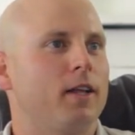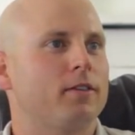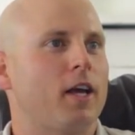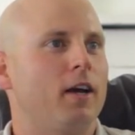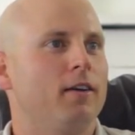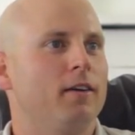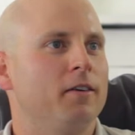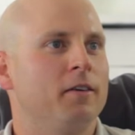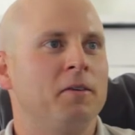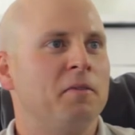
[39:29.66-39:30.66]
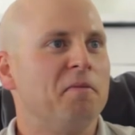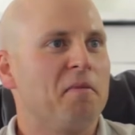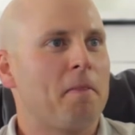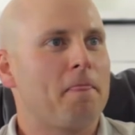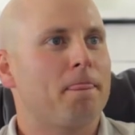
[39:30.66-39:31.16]
That's her parents might be
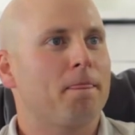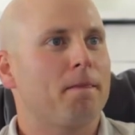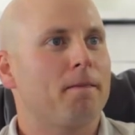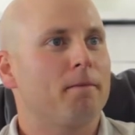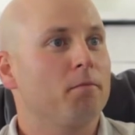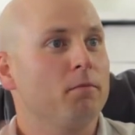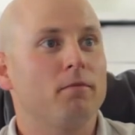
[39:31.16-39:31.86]
watching this. You might want to.